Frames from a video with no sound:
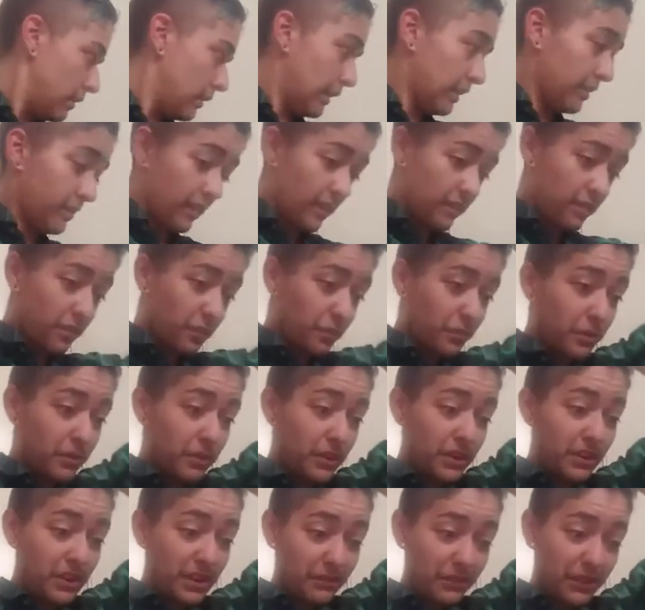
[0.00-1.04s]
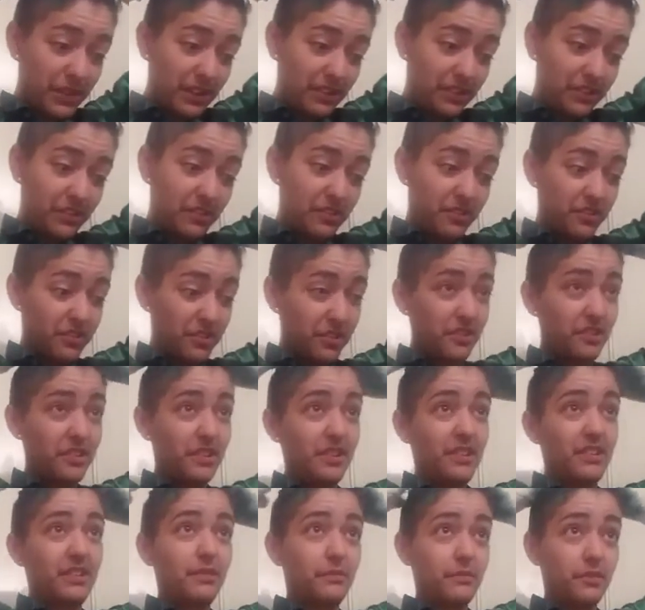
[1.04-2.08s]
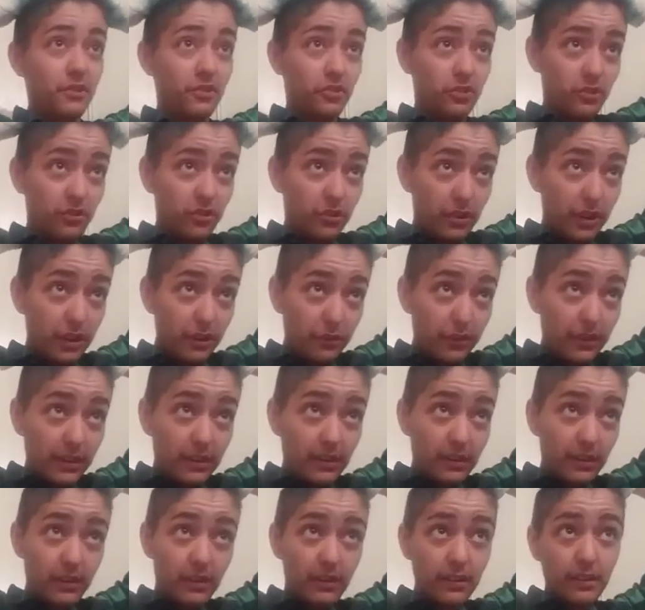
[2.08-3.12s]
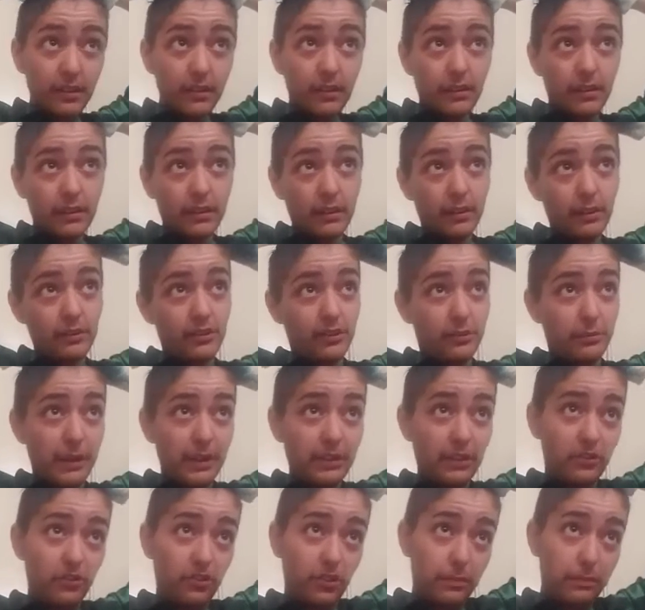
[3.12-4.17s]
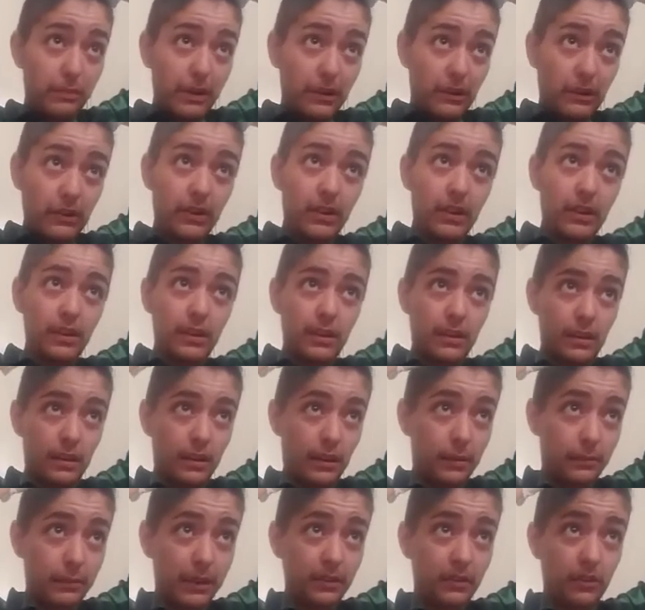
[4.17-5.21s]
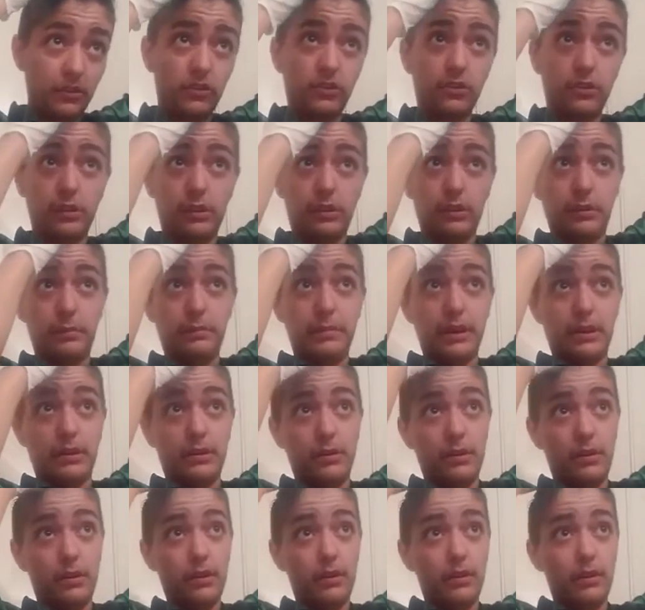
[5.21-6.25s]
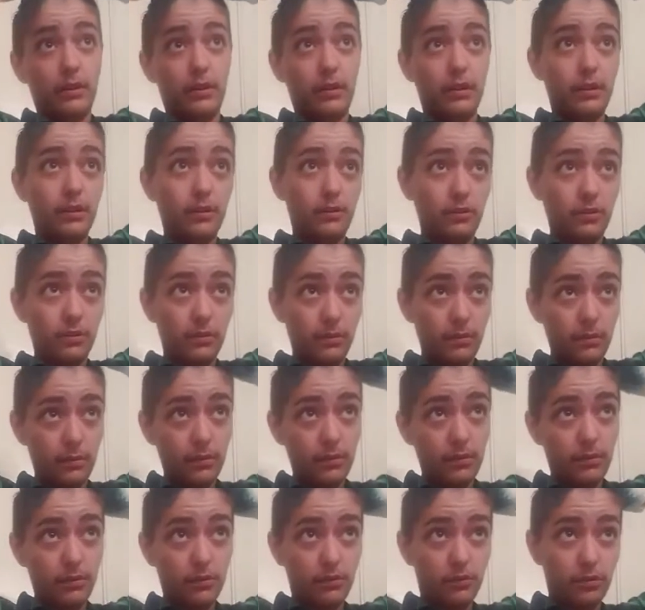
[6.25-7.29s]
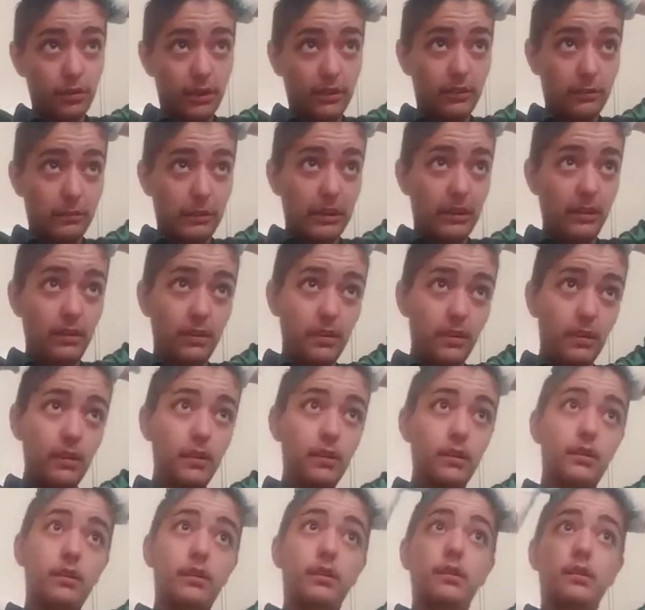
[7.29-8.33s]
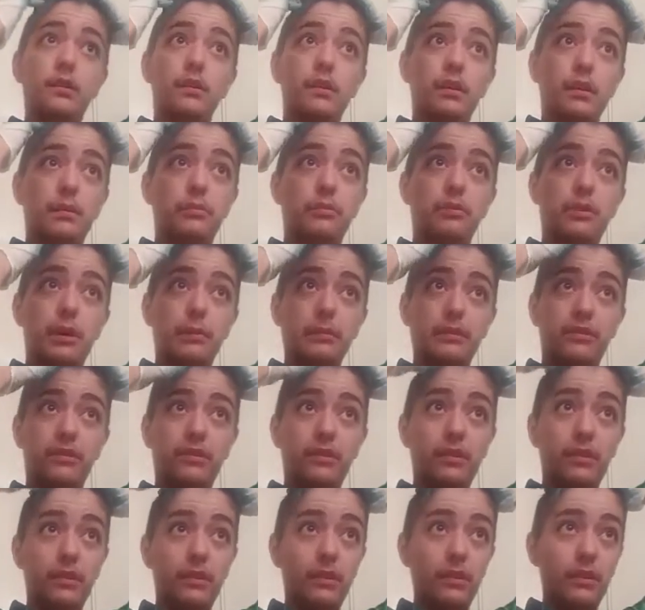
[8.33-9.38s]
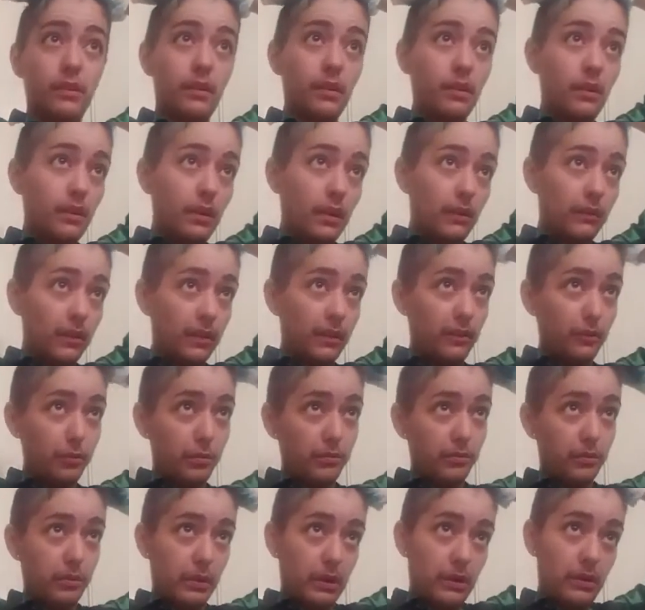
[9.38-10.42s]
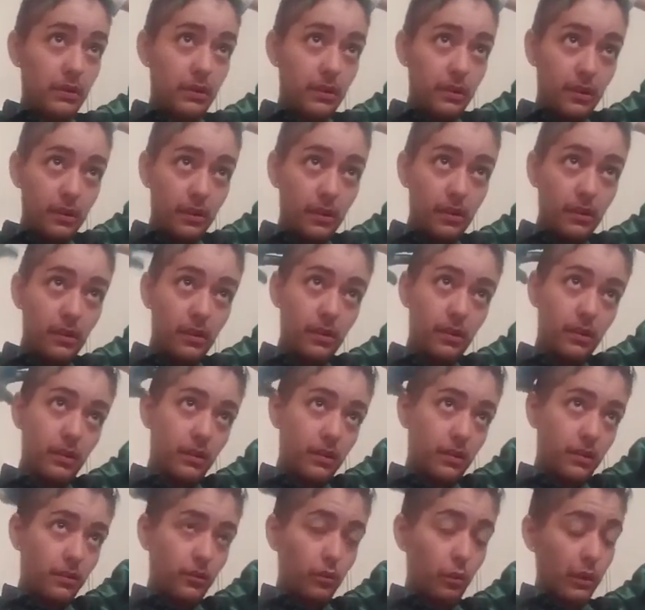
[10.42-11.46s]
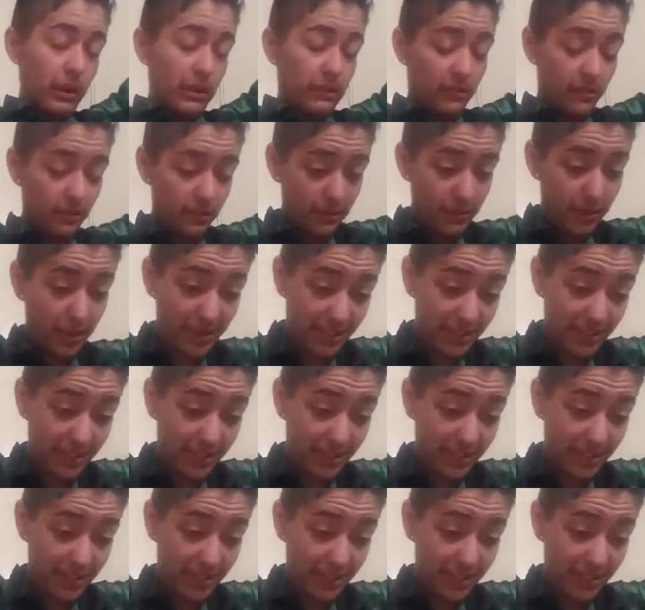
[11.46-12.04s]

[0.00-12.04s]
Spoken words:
Like I said, don't worry if it gets on the shirt's already green. It'll just make the shirt better. It'll make the shirt look better. Trust me, I promise. I've done this before, twice.